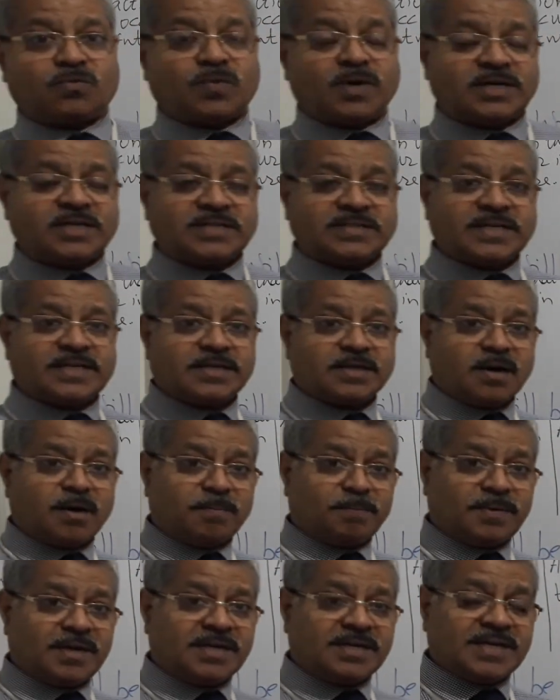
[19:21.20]
What is that
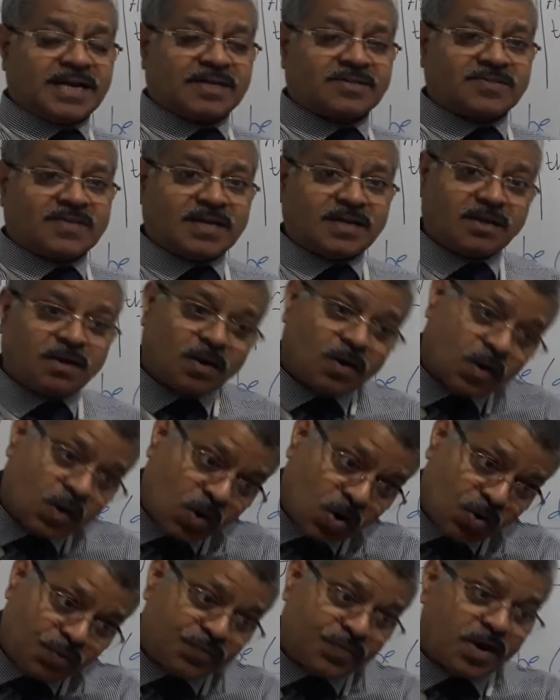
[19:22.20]
complete action?
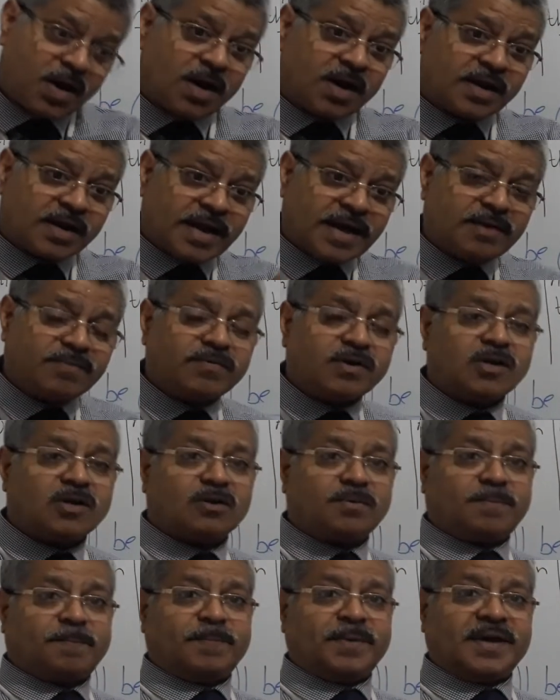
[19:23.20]
Of arrival
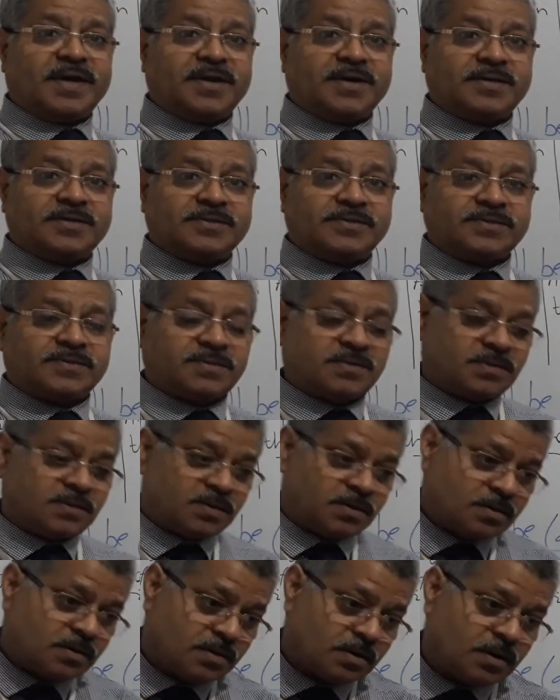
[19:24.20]
of parents,
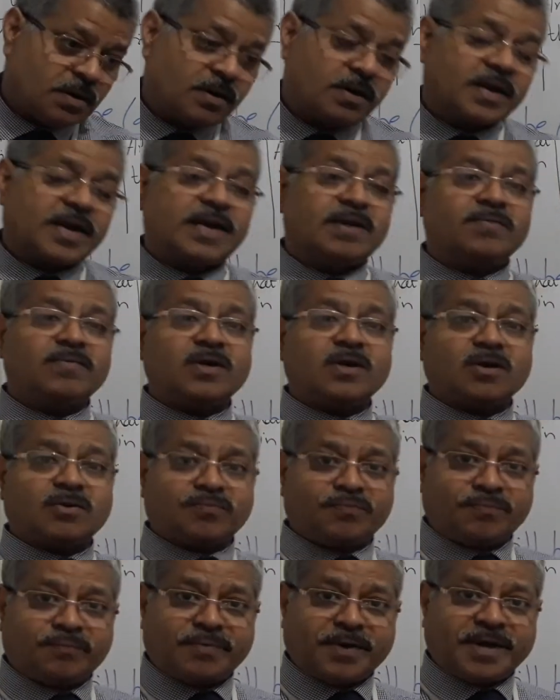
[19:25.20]
arrival
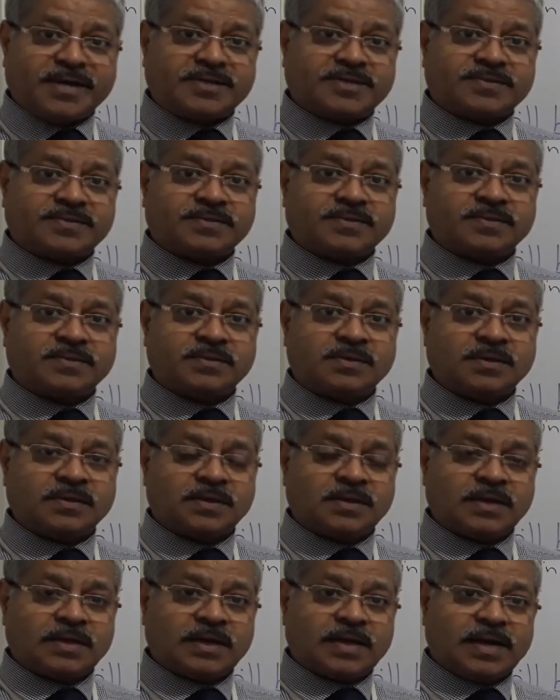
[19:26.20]
of friends.
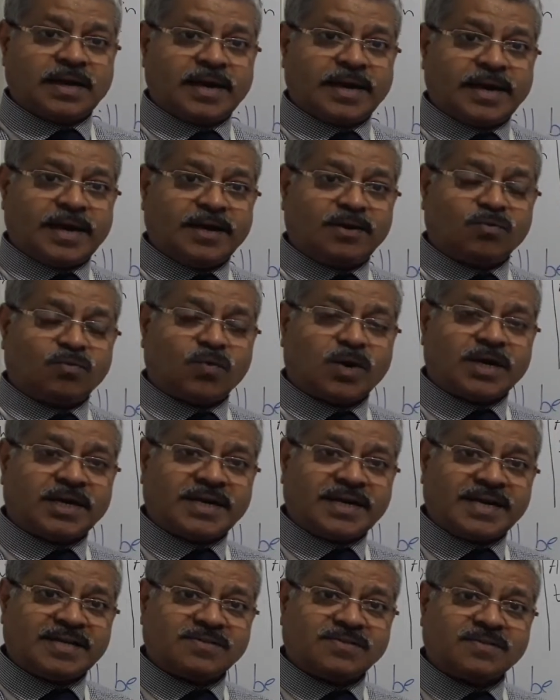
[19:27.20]
And what
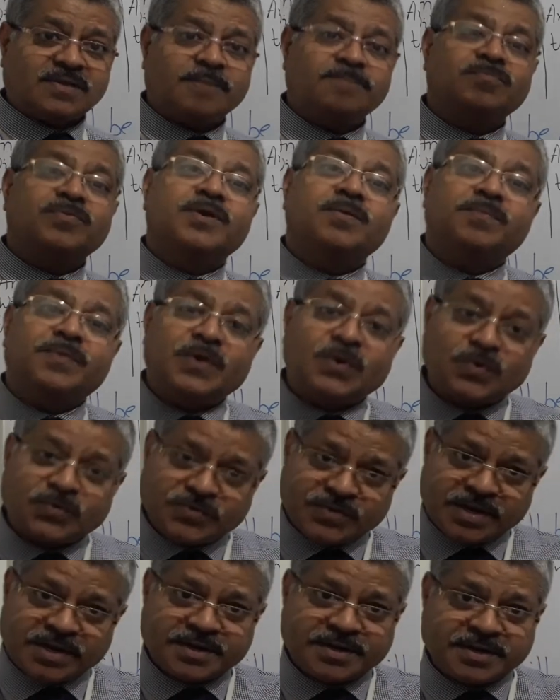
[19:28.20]
tense?
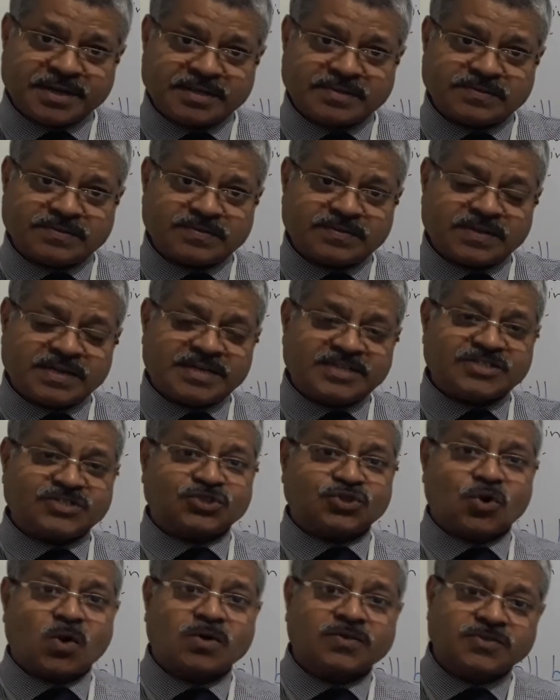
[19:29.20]
Future tense. It
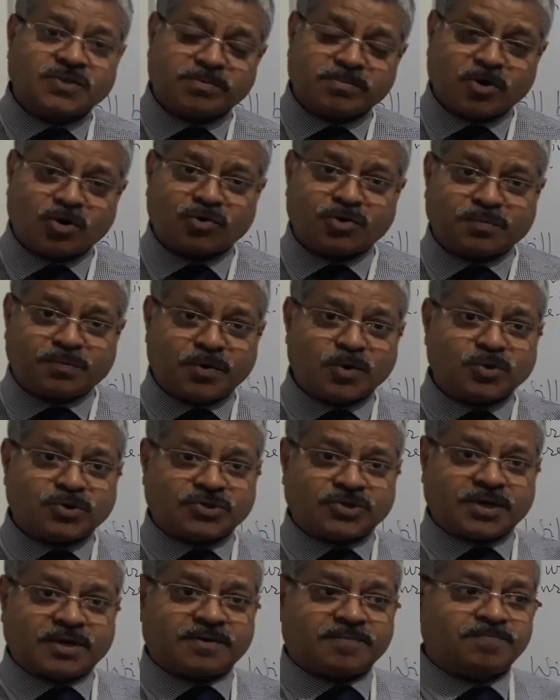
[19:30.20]
talks about
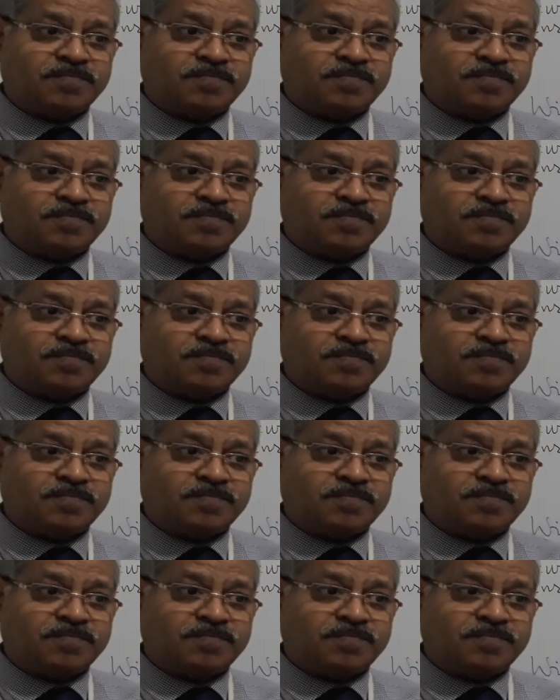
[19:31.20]
future.